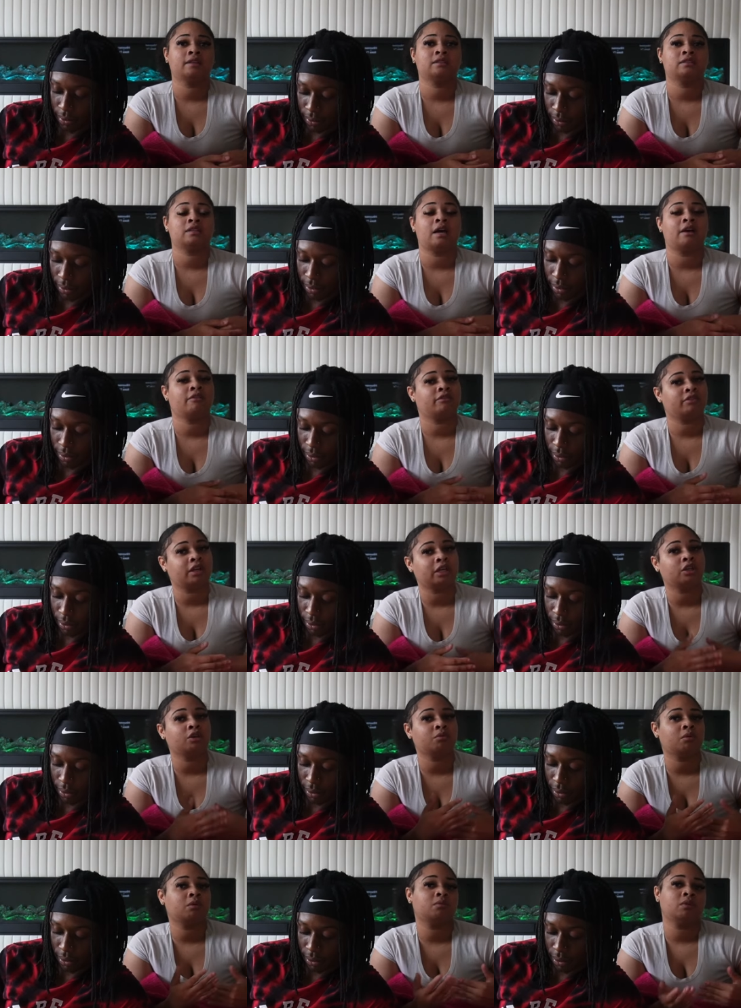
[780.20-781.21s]
Speaker 1: as I feel
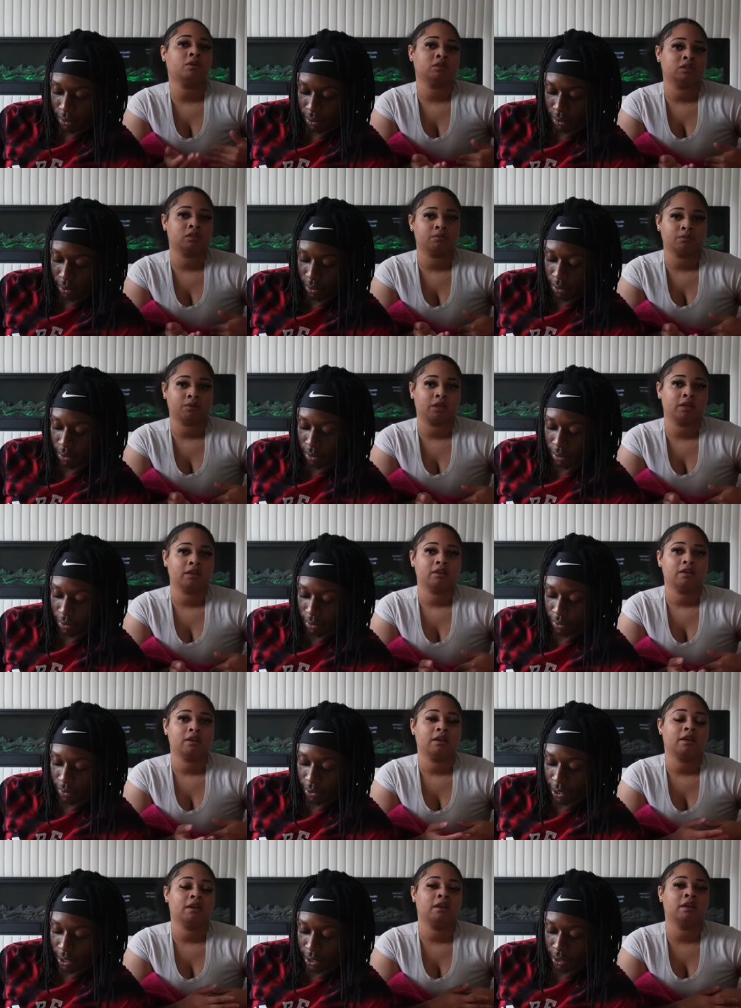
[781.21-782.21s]
like you would want to be.
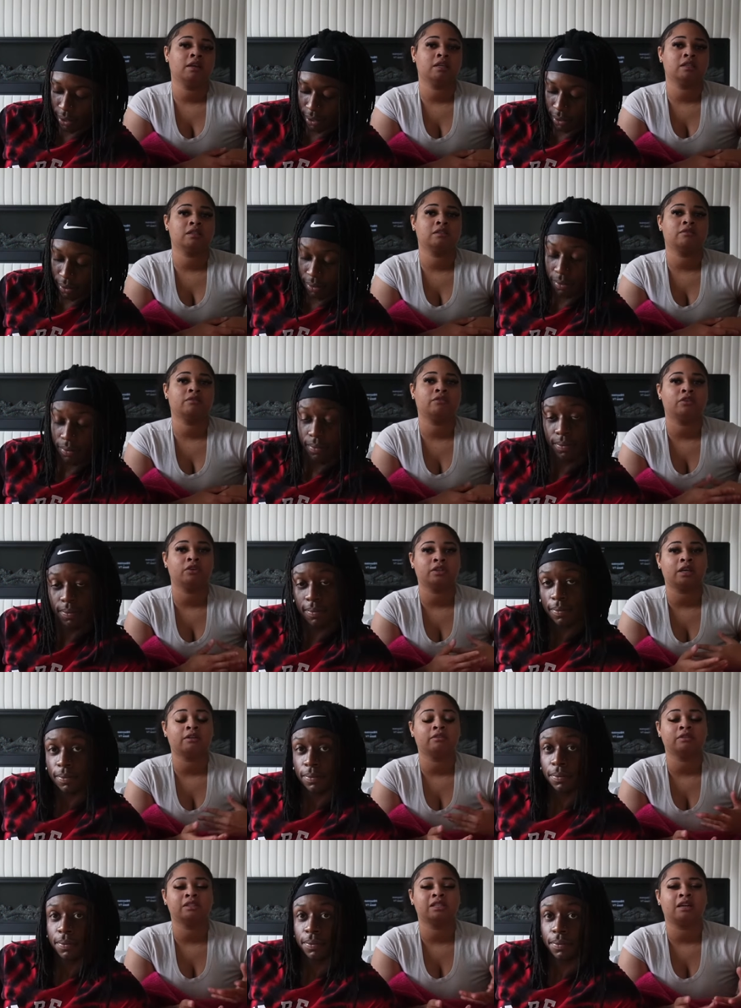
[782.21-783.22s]
Right. And for
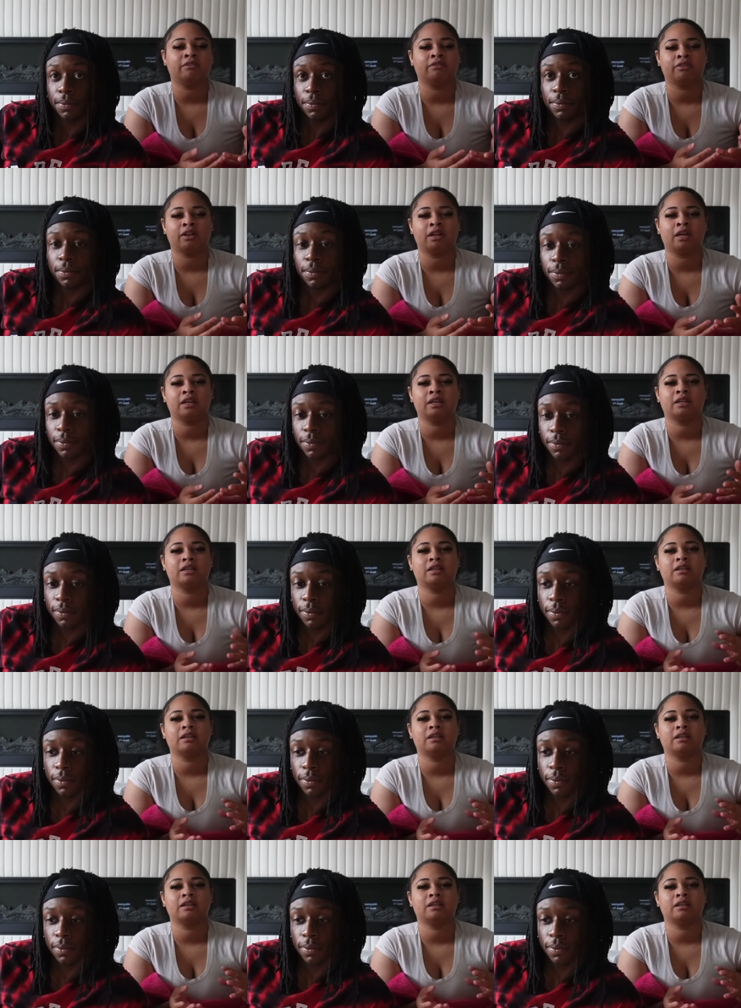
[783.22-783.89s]
that reason, I feel like.